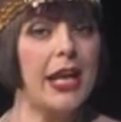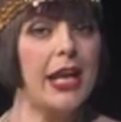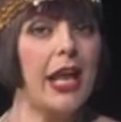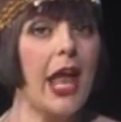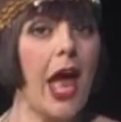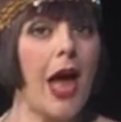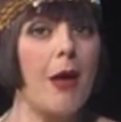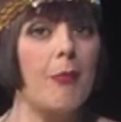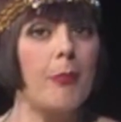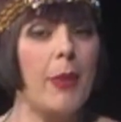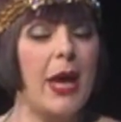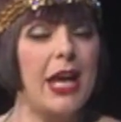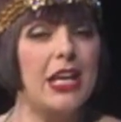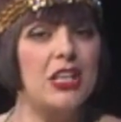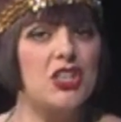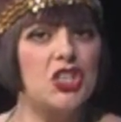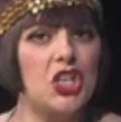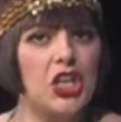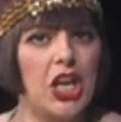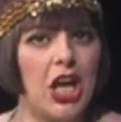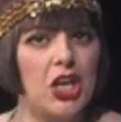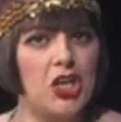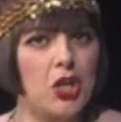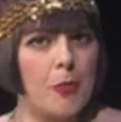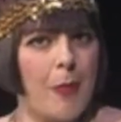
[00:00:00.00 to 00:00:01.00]
campaign to
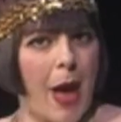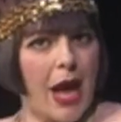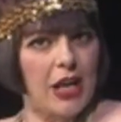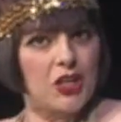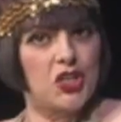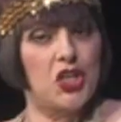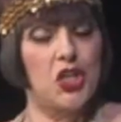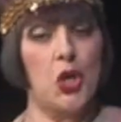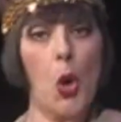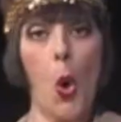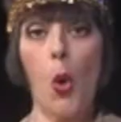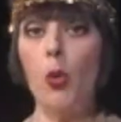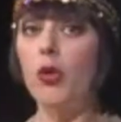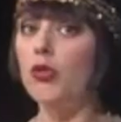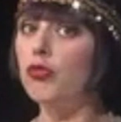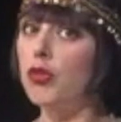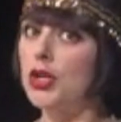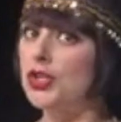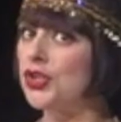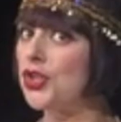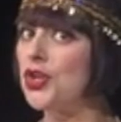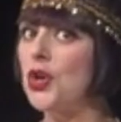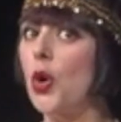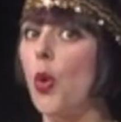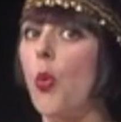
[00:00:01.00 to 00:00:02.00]
get you back to your
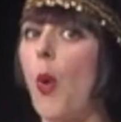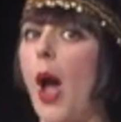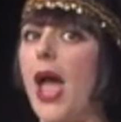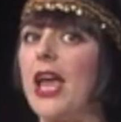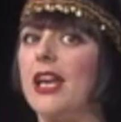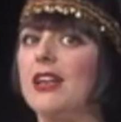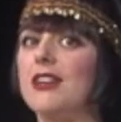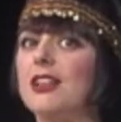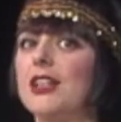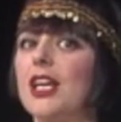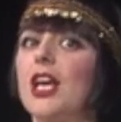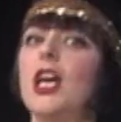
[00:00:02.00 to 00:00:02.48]
original weight.